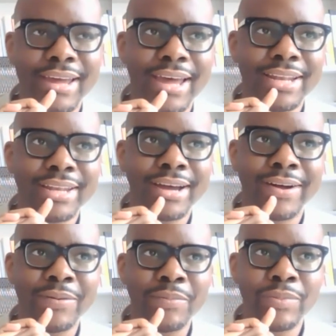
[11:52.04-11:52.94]
and
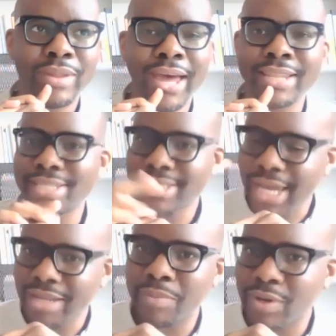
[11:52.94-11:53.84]
um, and the
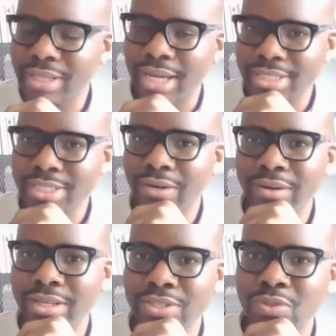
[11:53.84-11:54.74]
second book in that
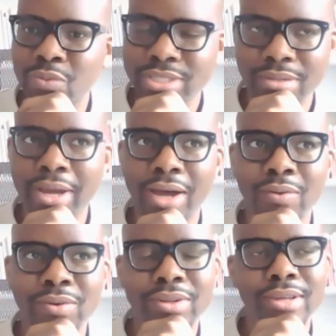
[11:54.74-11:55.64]
series was
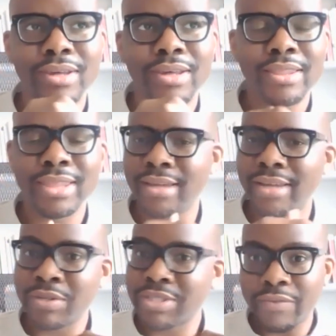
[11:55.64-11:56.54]
about the
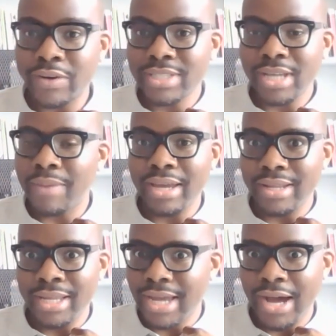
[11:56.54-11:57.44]
it was the first time i
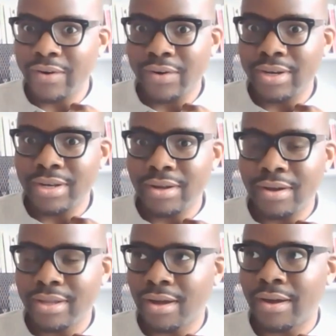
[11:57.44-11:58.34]
encountered
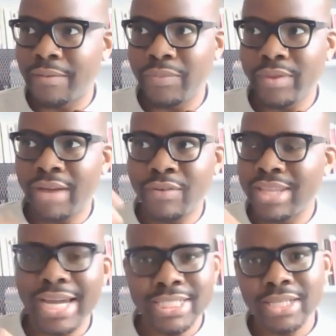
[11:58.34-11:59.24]
um, ever
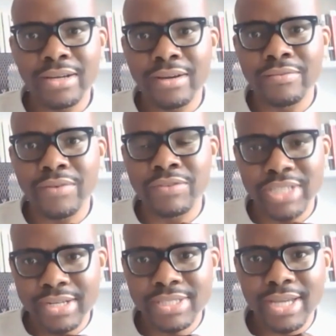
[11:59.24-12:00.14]
the idea of, of
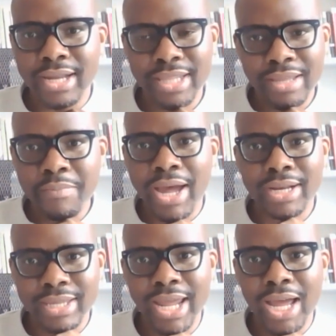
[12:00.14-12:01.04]
genocide and the
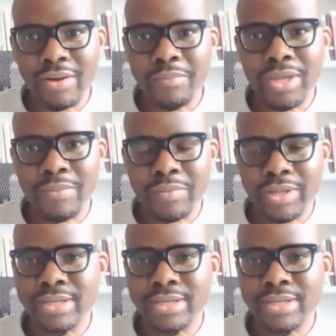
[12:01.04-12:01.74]
impact it can have on people